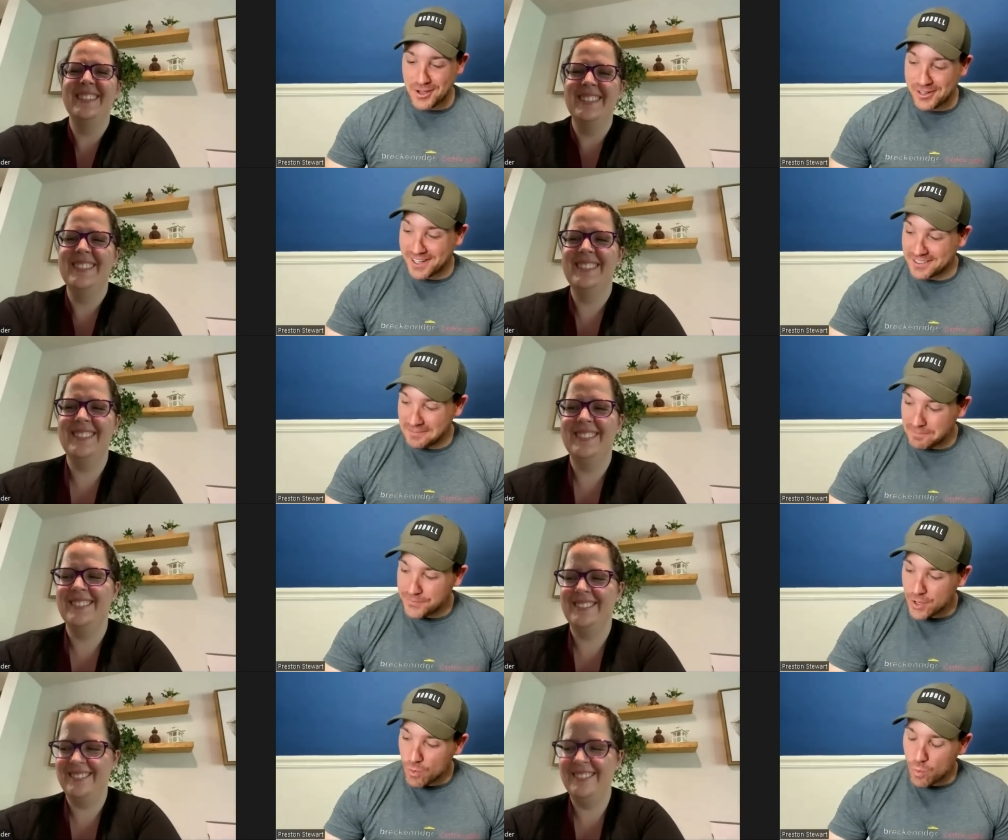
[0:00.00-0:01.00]
Speaker 1: note here.
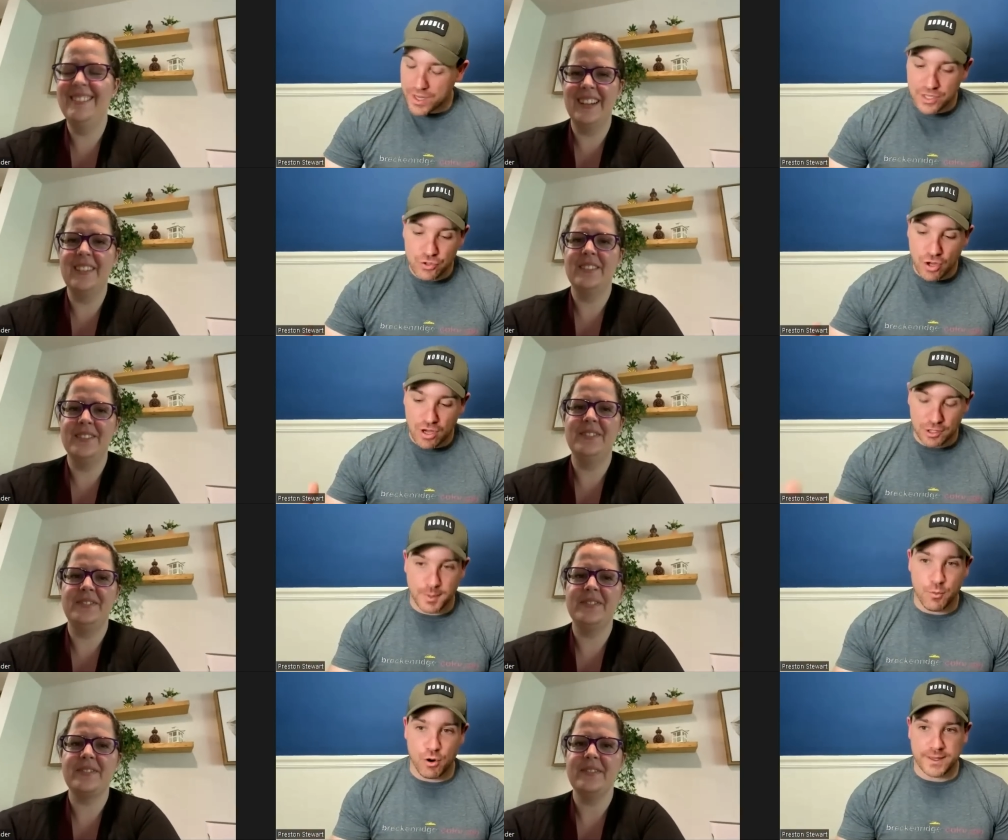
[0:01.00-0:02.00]
Can you talk a
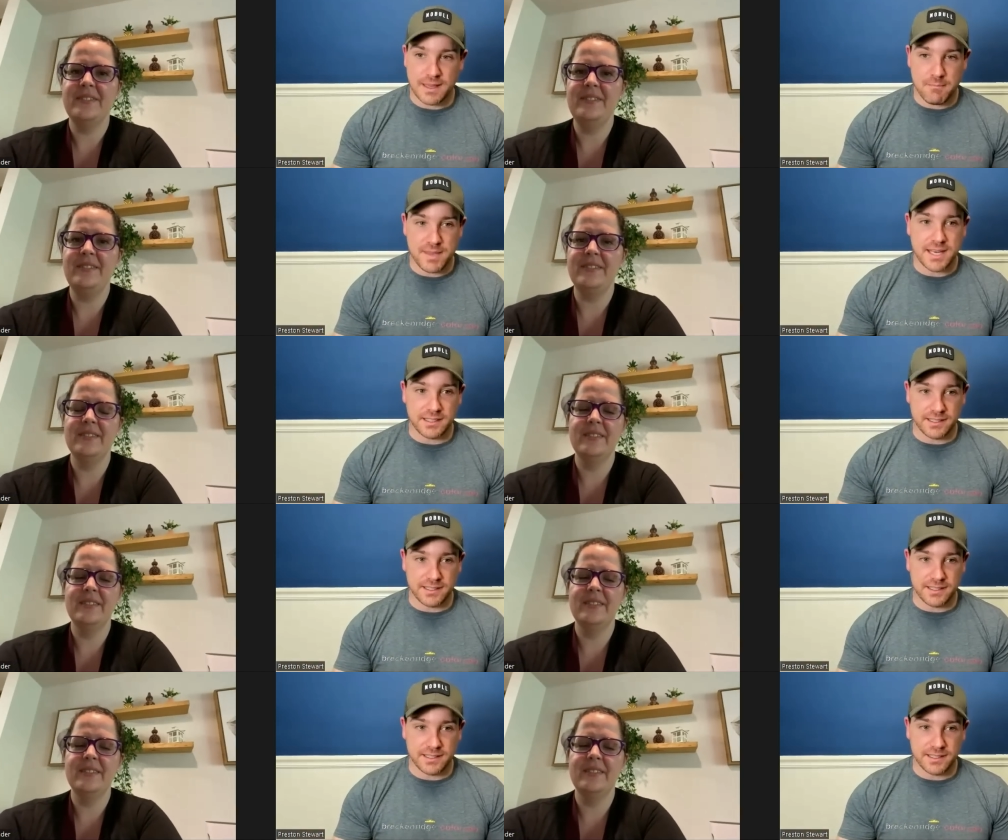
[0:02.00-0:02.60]
little bit more about that media